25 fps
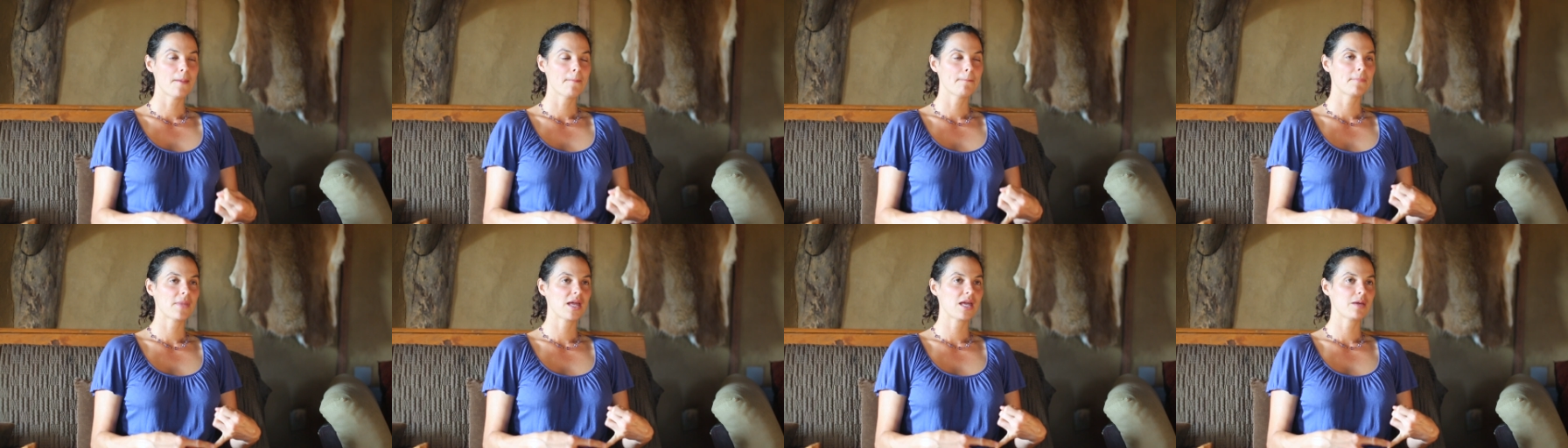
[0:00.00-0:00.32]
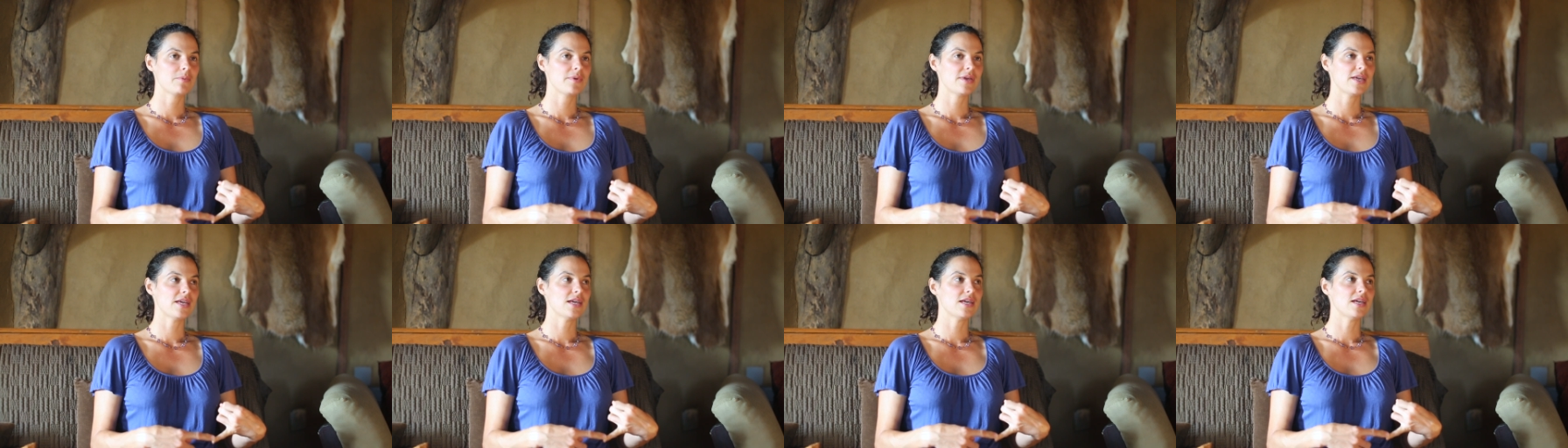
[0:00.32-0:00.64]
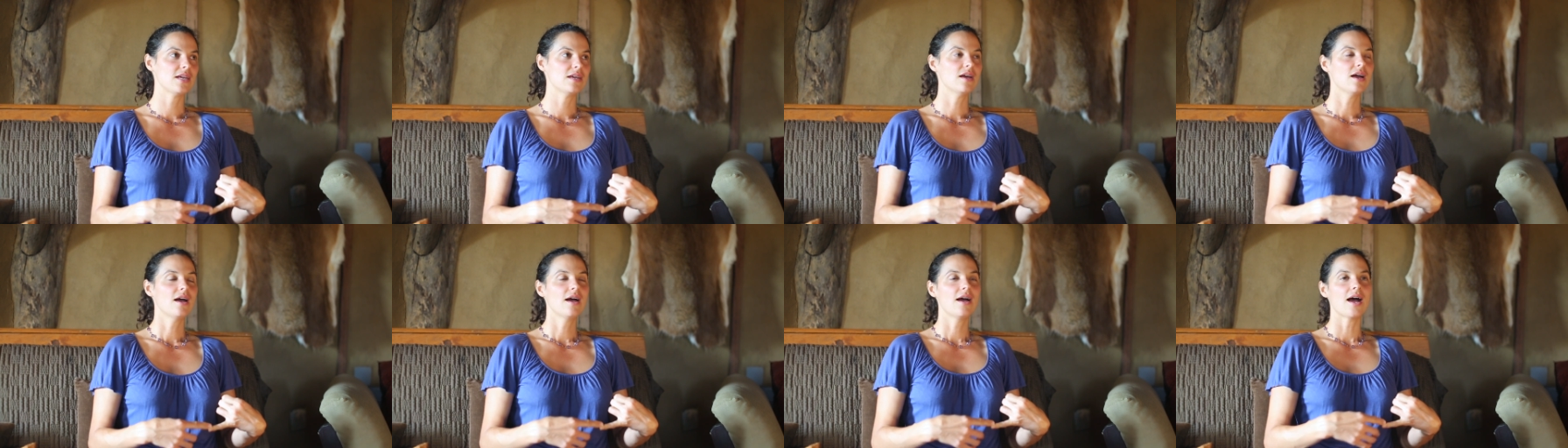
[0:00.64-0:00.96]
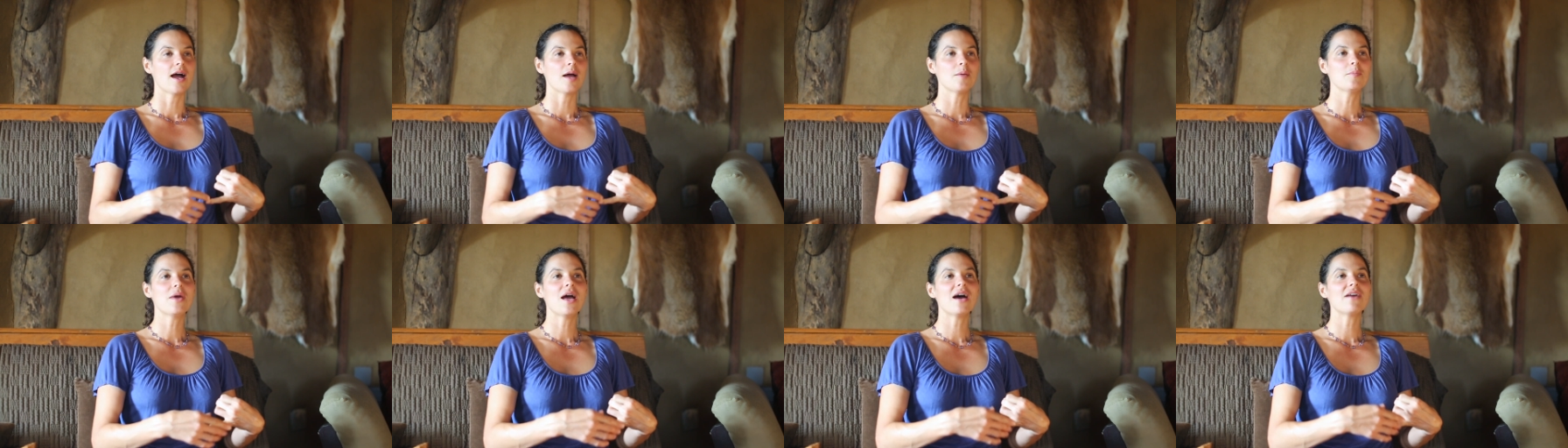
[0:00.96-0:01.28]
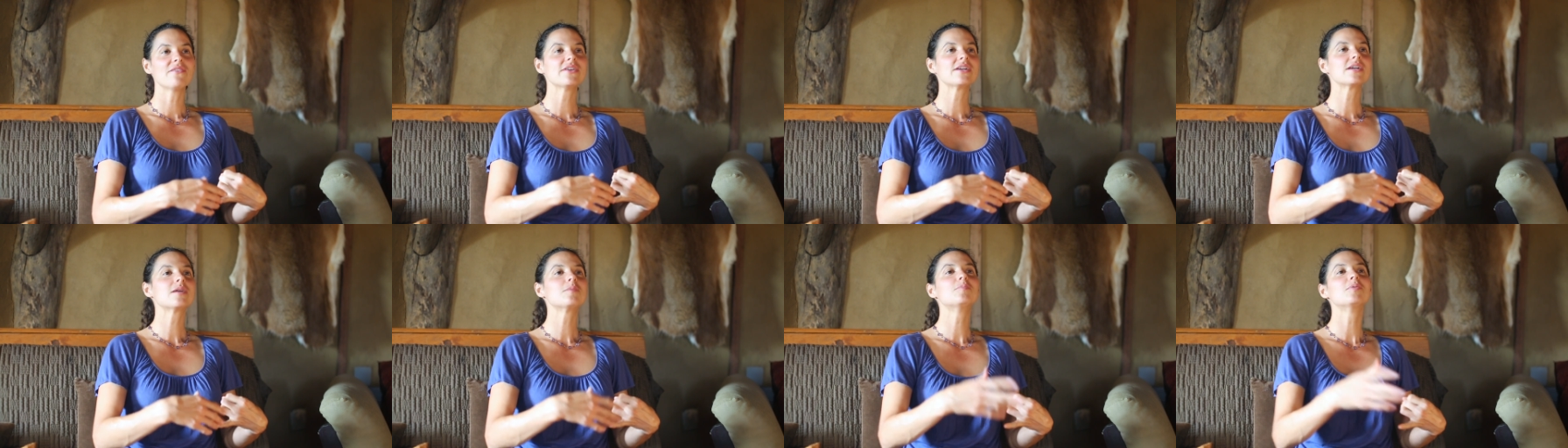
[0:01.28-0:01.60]
Maybe I'm
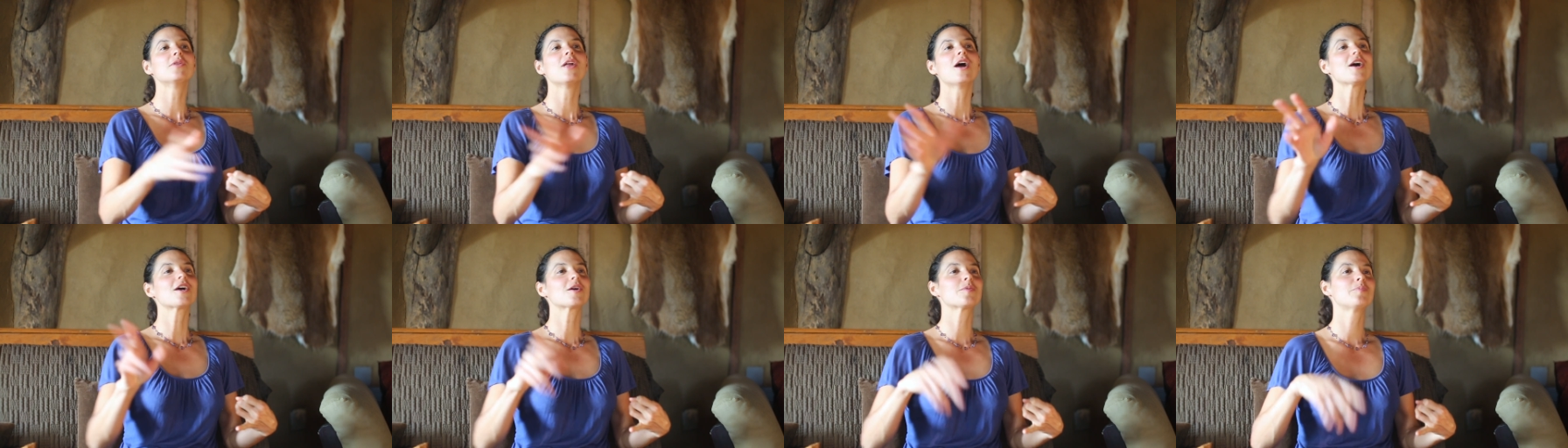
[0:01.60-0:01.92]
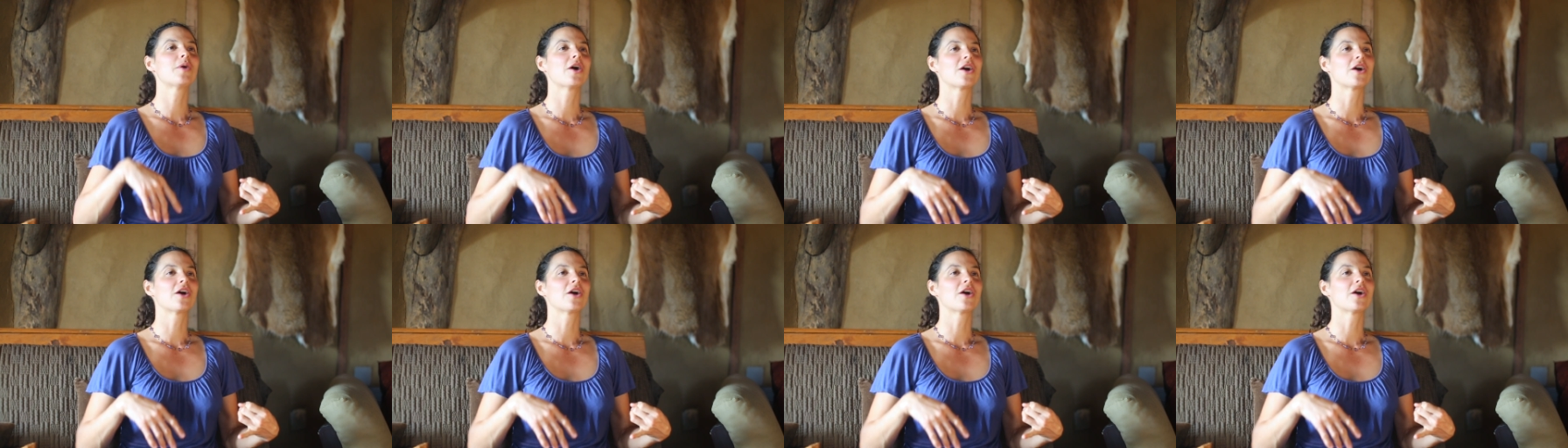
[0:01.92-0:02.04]
having a block